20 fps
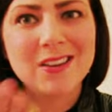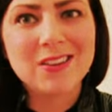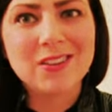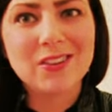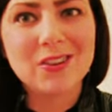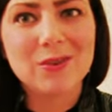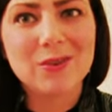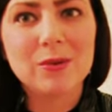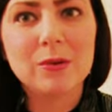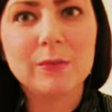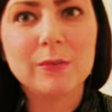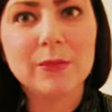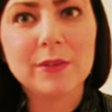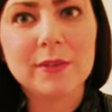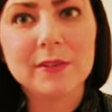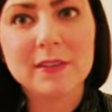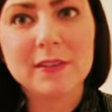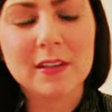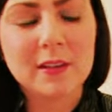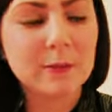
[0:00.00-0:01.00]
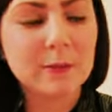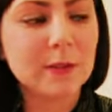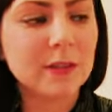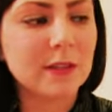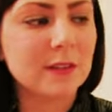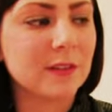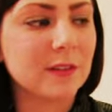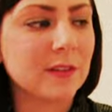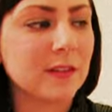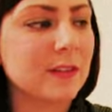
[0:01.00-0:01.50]
No. Most of the time when
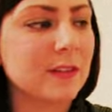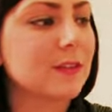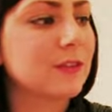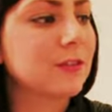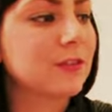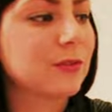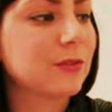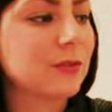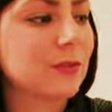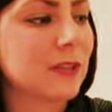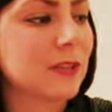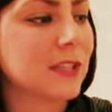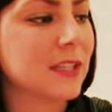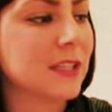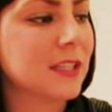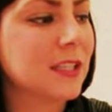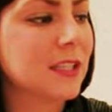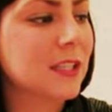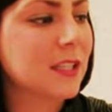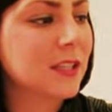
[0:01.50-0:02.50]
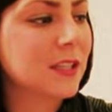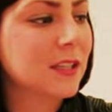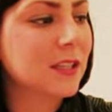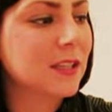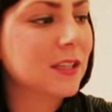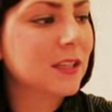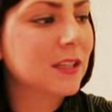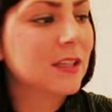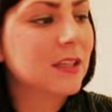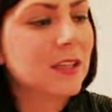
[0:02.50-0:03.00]
I look at their jewelry,
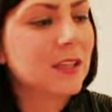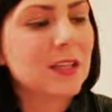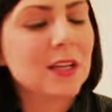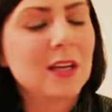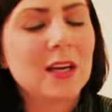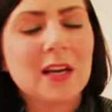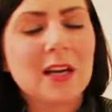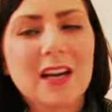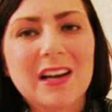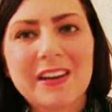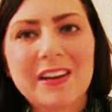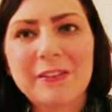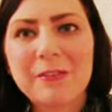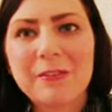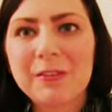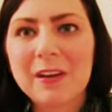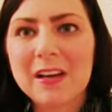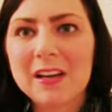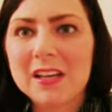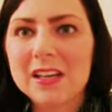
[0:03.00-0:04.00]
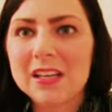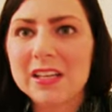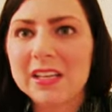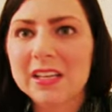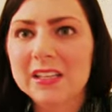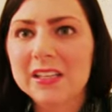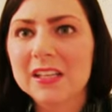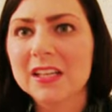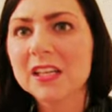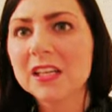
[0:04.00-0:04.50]
I
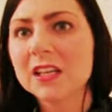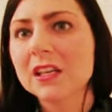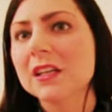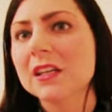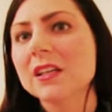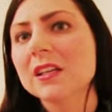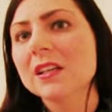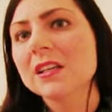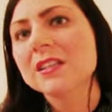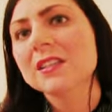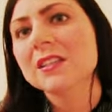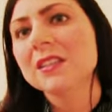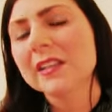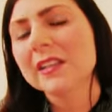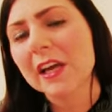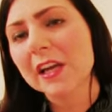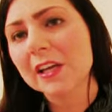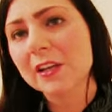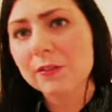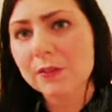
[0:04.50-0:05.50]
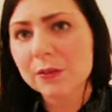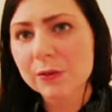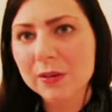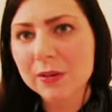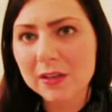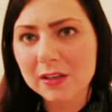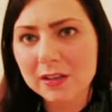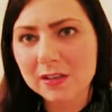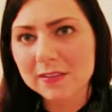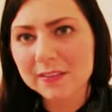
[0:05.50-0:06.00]
find kind of
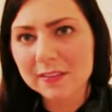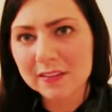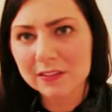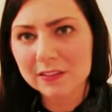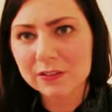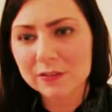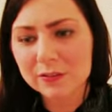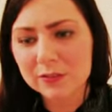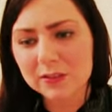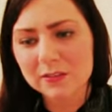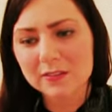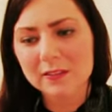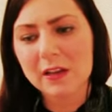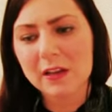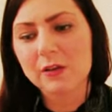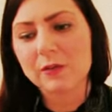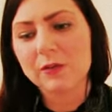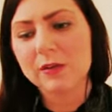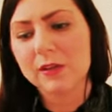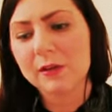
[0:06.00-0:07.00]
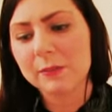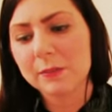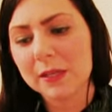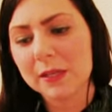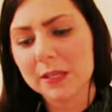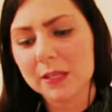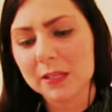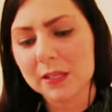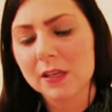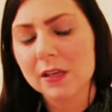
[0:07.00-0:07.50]
okay accessories, not really
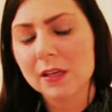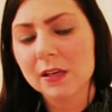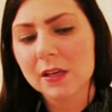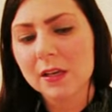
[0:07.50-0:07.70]
me.